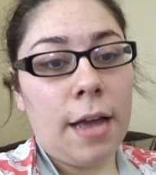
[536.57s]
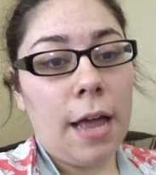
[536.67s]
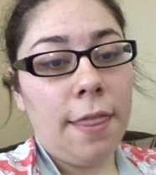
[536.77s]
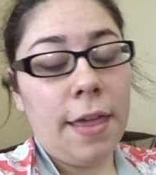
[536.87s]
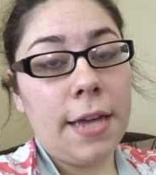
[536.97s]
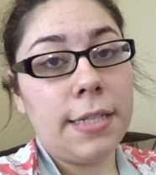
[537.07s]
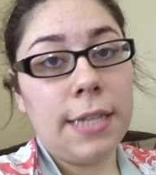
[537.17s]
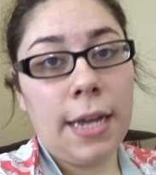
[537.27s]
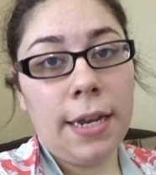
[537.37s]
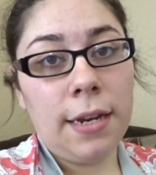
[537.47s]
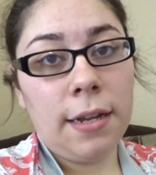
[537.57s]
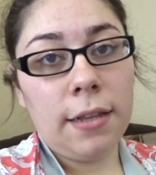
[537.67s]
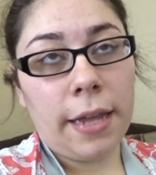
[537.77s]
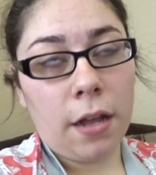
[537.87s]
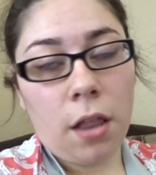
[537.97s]
They said,
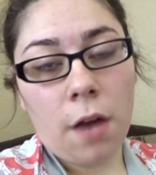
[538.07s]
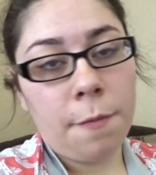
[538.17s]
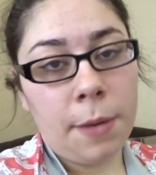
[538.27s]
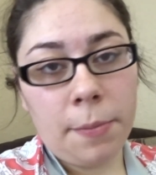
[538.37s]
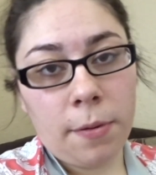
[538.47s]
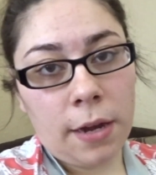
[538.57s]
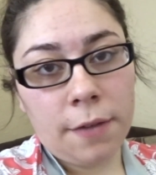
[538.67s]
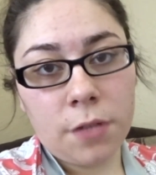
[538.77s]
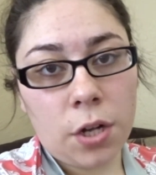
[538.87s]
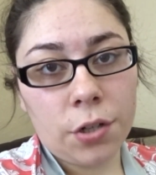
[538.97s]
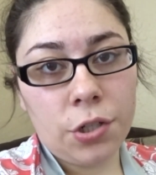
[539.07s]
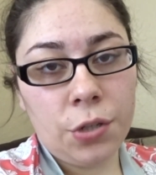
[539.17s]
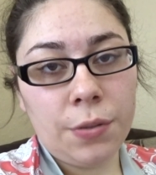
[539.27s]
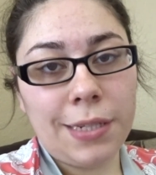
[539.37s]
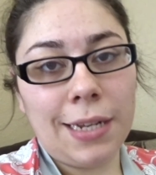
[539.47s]
like a lot of people that I've talked
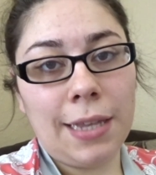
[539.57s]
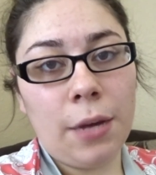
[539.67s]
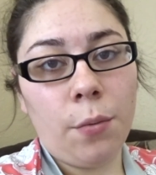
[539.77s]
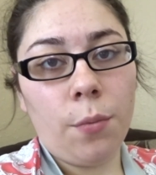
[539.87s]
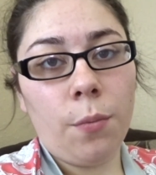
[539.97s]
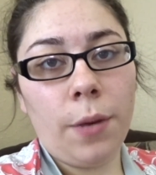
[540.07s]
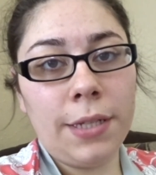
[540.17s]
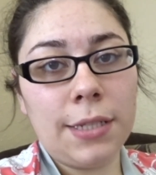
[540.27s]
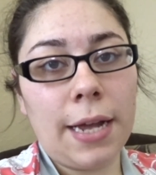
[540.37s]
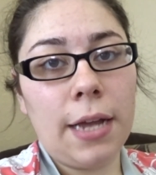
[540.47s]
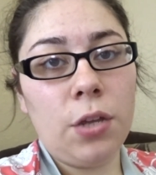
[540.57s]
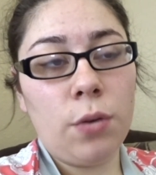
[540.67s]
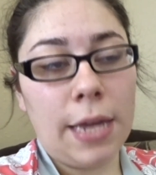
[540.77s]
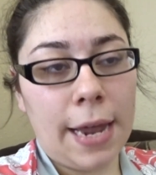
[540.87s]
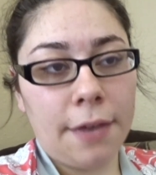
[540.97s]
to said that once you
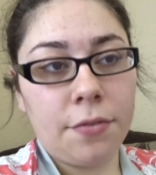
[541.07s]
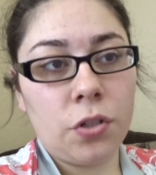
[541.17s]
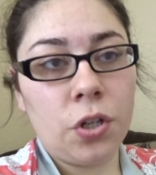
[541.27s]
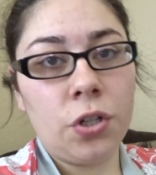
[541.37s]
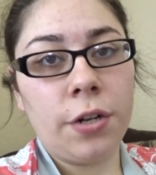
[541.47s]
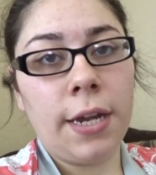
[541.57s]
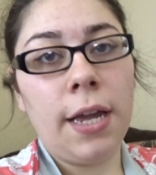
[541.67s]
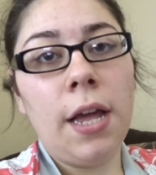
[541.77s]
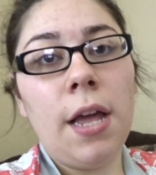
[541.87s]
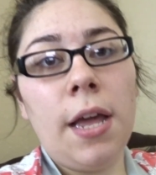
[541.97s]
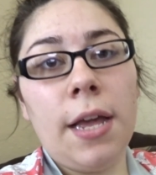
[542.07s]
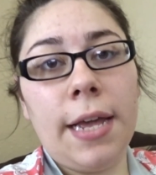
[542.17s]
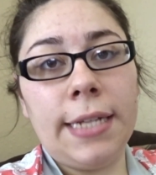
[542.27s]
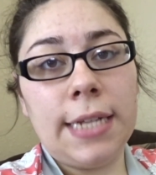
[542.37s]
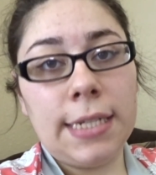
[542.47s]
get out of surgery,
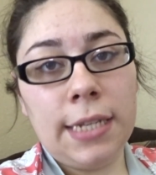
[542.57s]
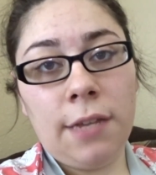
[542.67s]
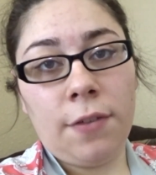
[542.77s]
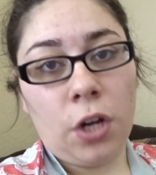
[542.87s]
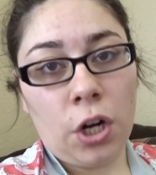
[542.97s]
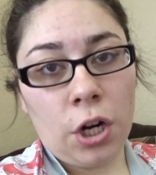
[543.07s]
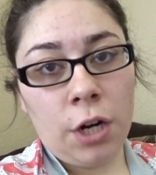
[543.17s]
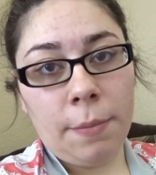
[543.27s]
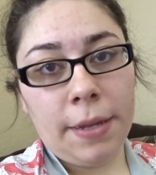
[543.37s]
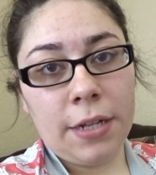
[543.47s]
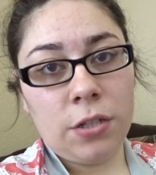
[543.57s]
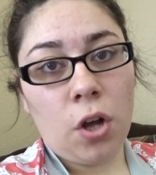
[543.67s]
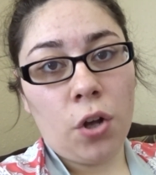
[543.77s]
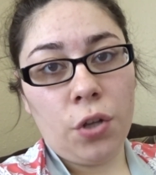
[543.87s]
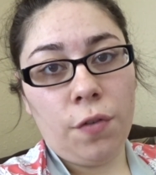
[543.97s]
it doesn't even hurt because
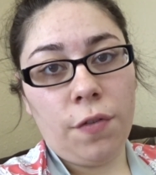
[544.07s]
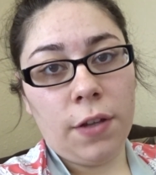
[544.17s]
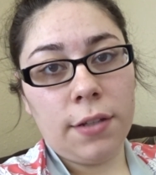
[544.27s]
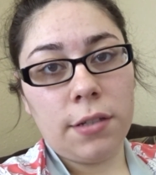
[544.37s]
all you feel